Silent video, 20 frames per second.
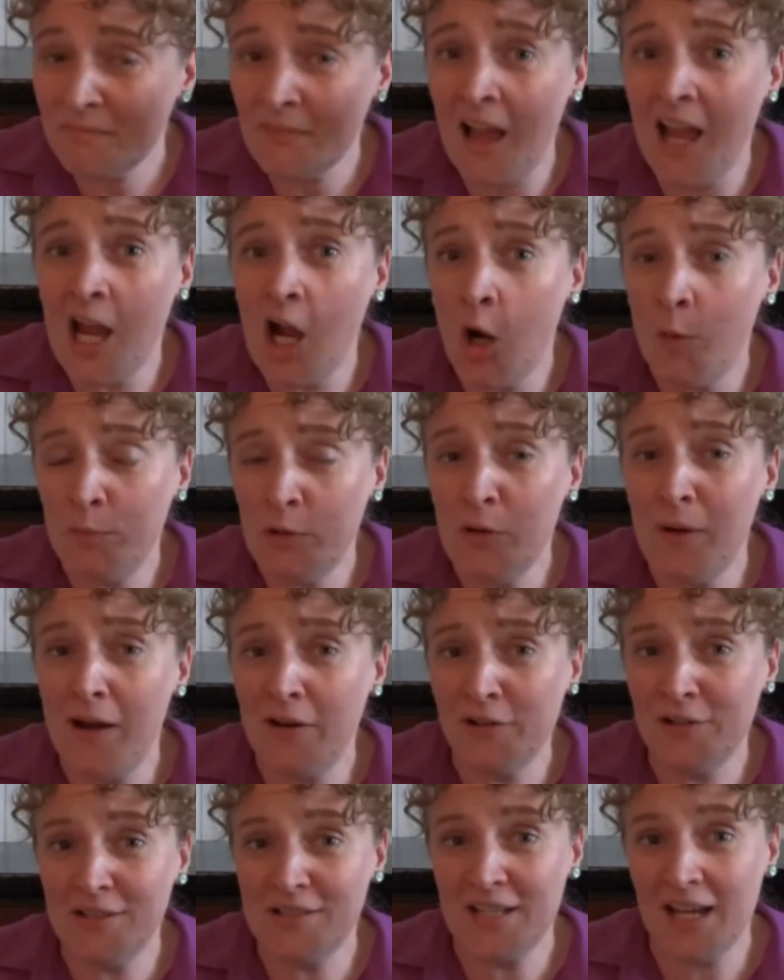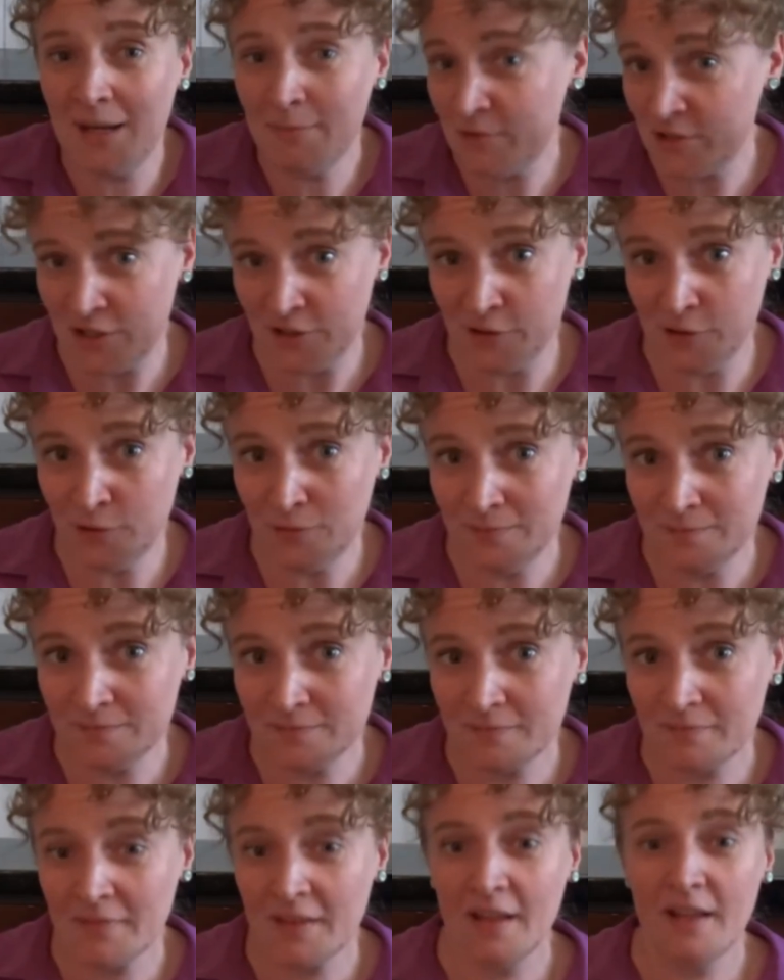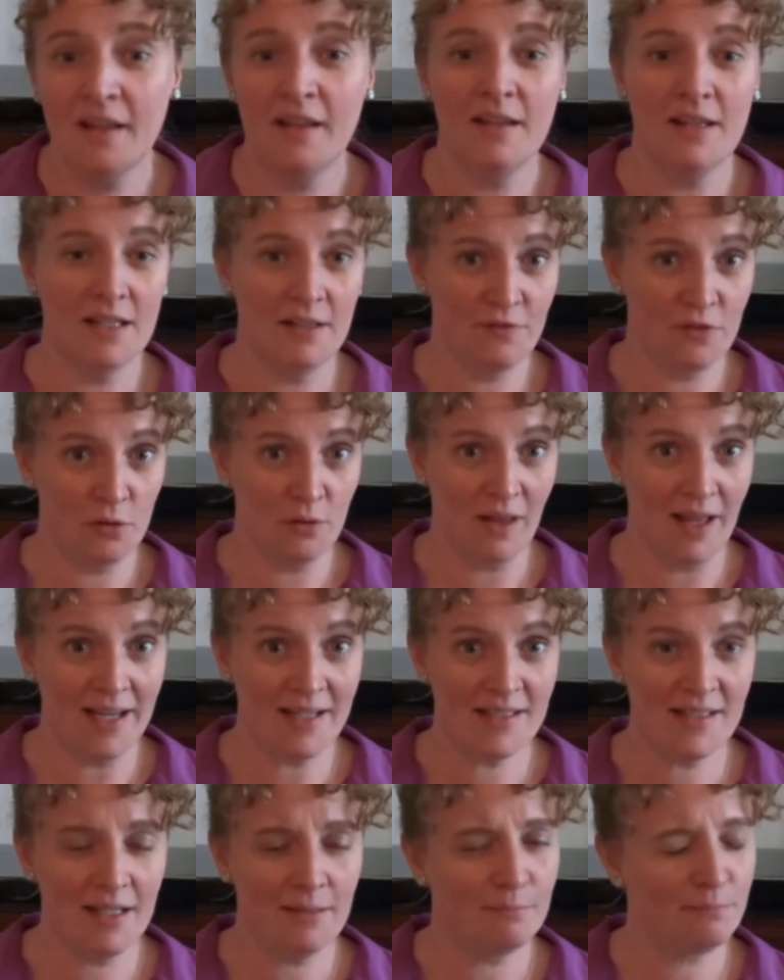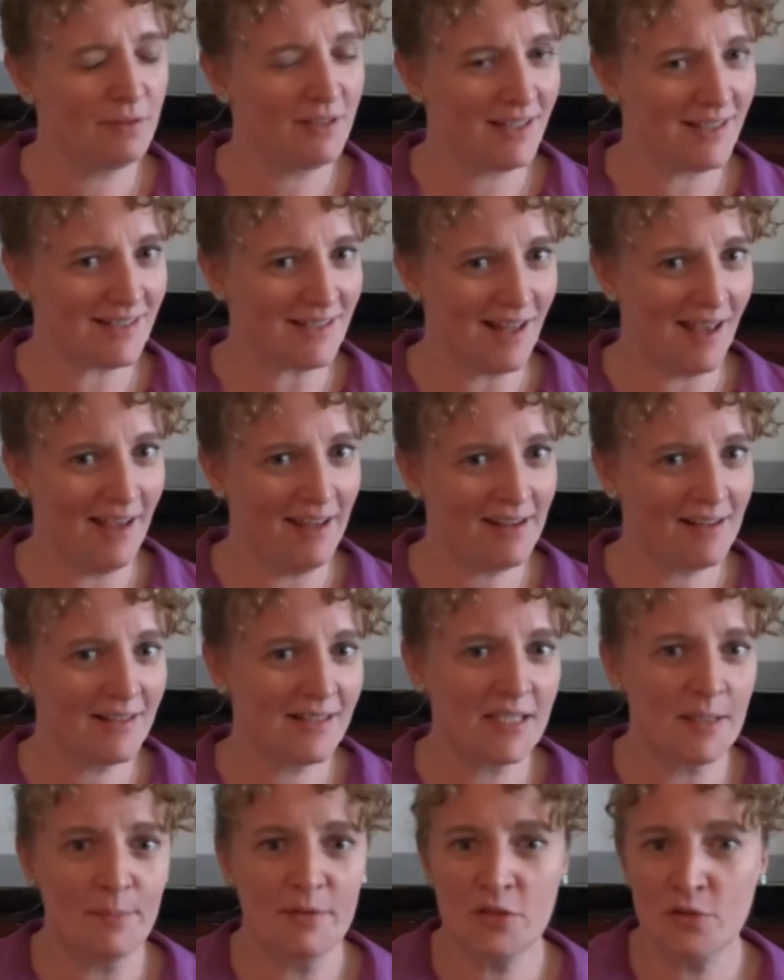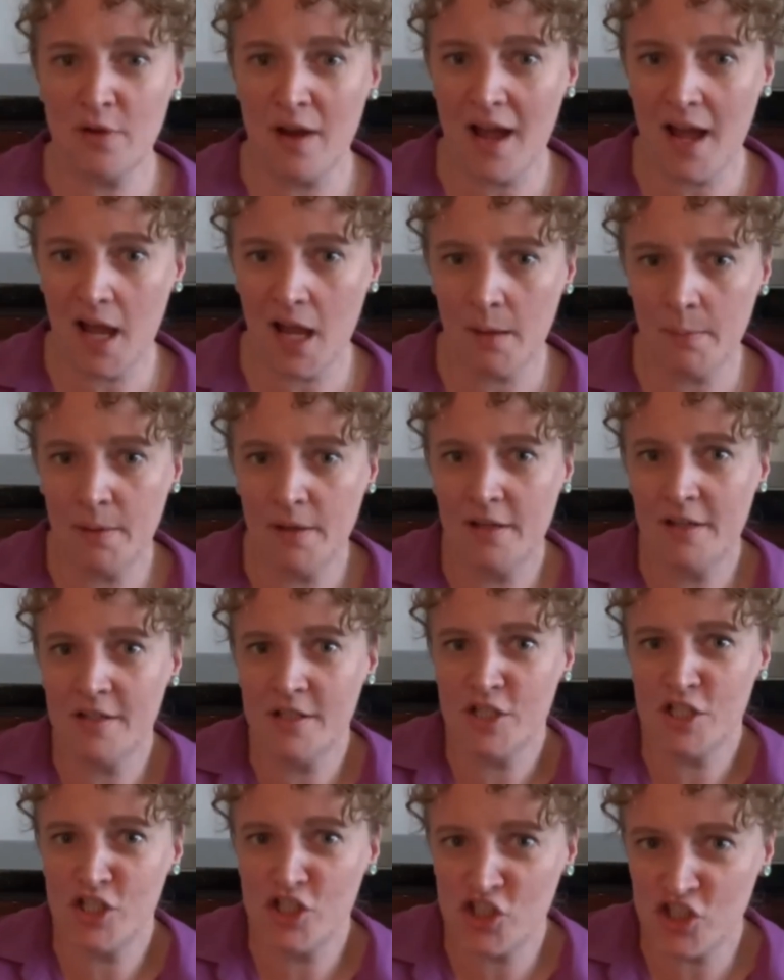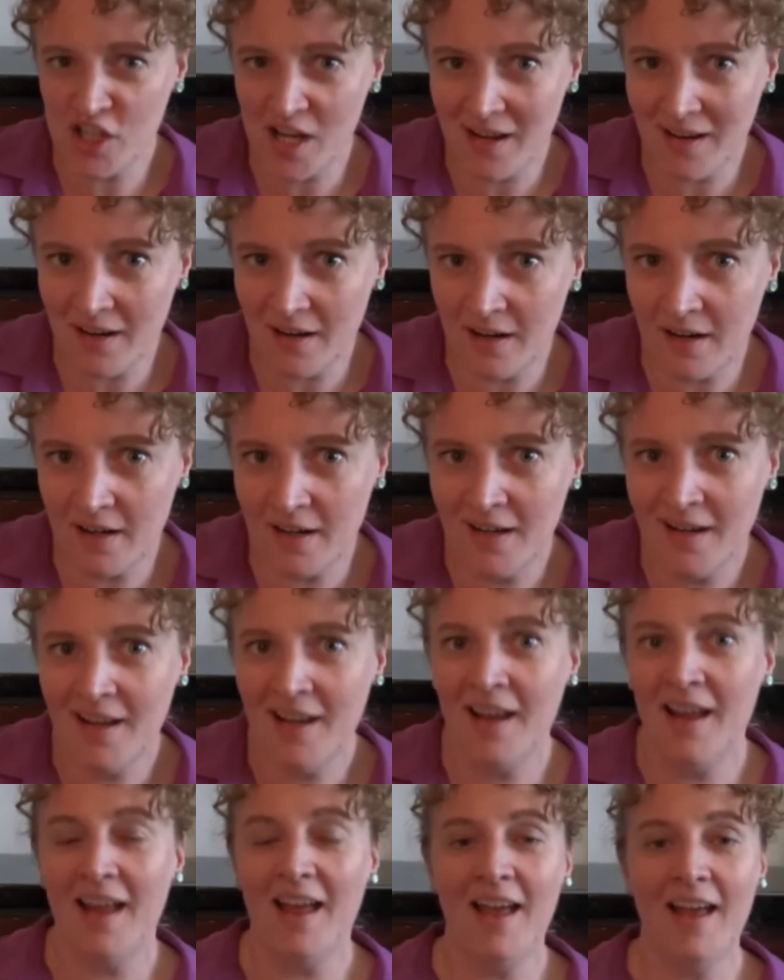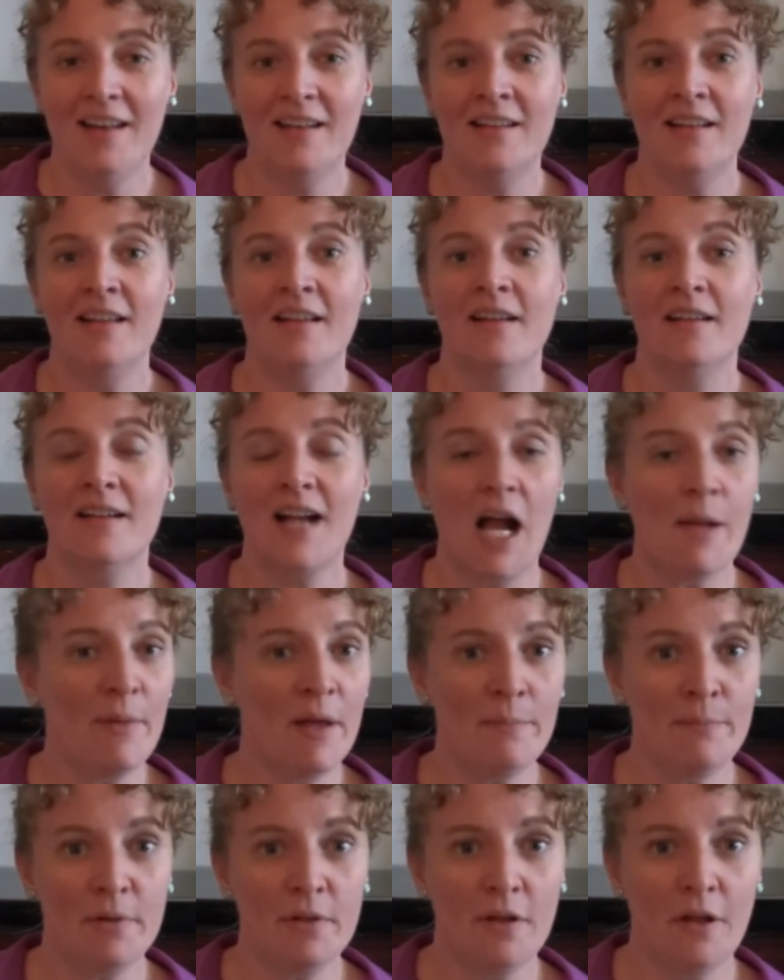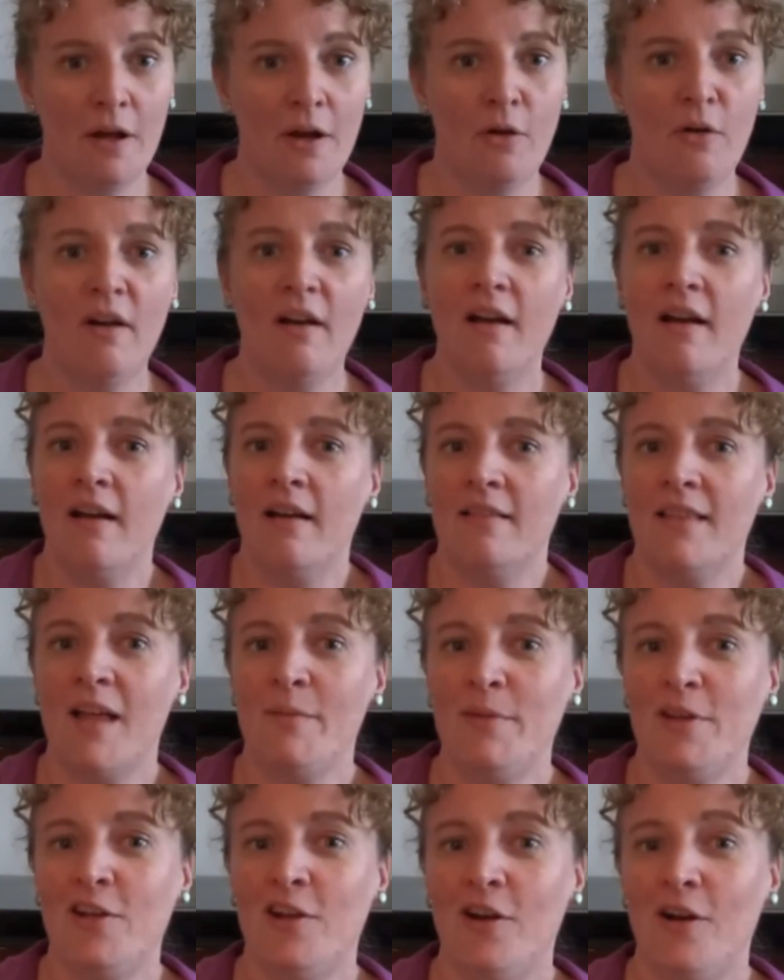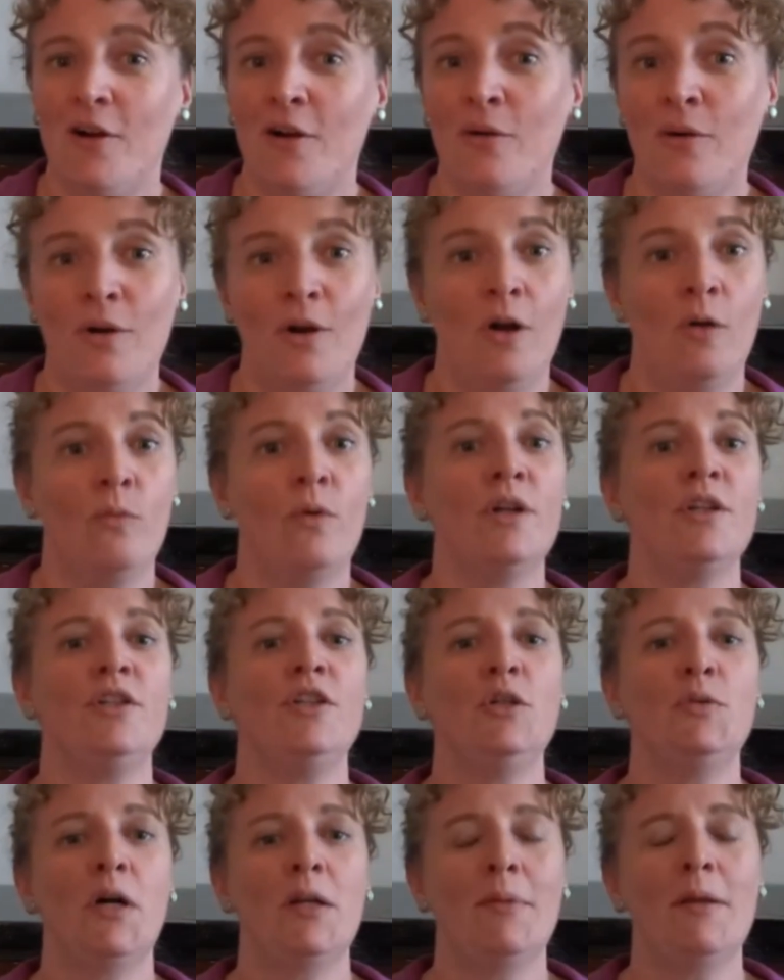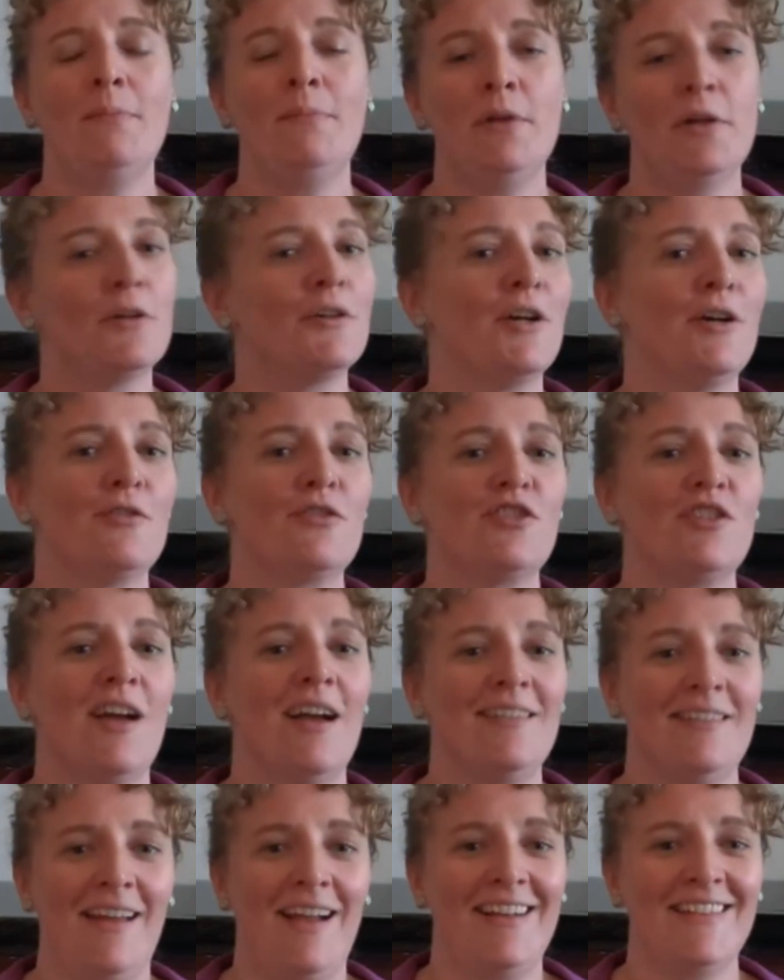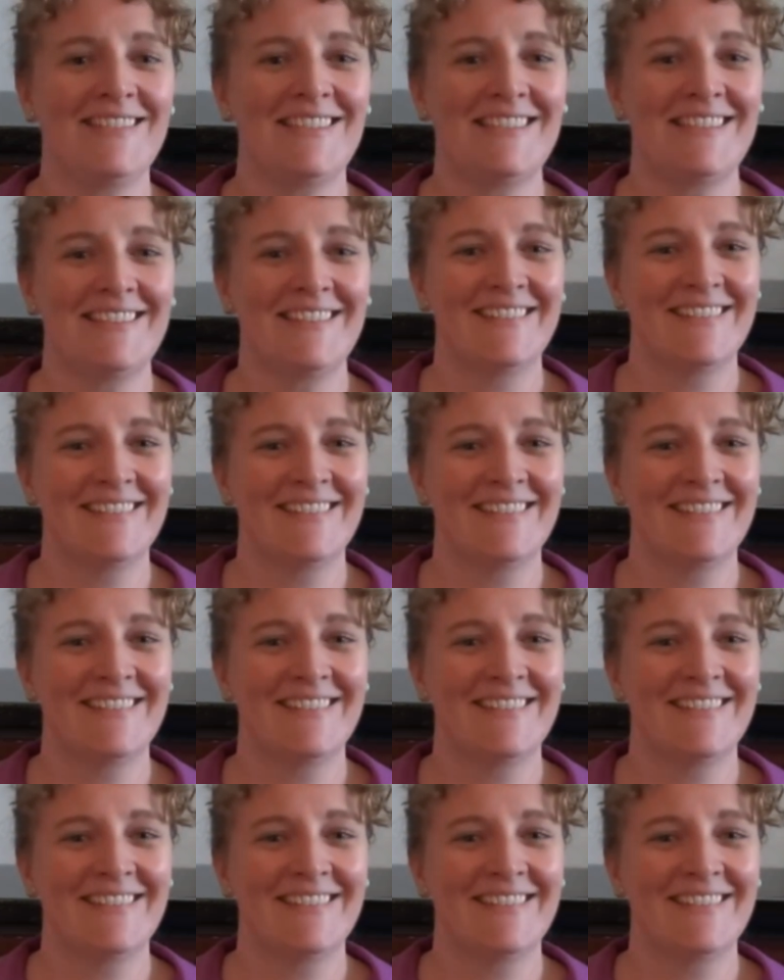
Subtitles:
I hope you had a good time too. If you liked it, please like, subscribe, share, and comment below. Let me know what you want to be beer coached on next.